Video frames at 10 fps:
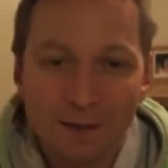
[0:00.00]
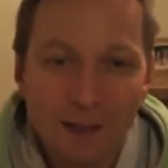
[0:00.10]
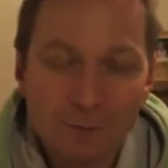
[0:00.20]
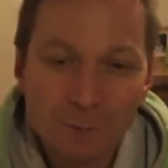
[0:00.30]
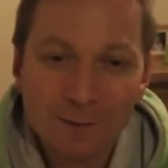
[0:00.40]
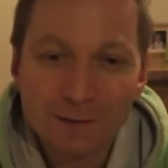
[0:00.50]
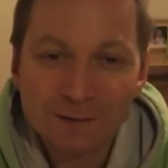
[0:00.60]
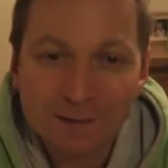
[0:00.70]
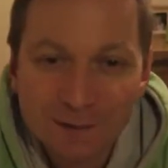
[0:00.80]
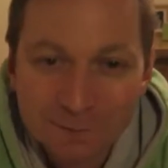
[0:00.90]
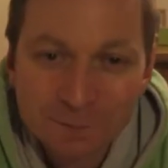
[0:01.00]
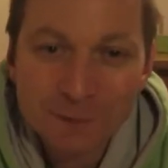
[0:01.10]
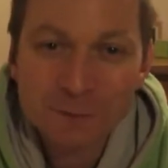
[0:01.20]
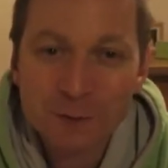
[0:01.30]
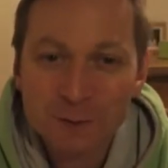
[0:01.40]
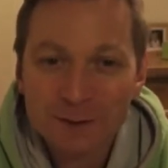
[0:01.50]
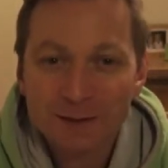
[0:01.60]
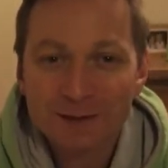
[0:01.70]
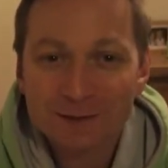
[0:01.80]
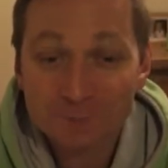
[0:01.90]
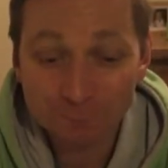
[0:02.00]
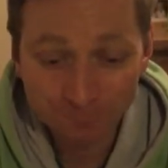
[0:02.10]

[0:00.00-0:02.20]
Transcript: Everybody, thanks for tuning in.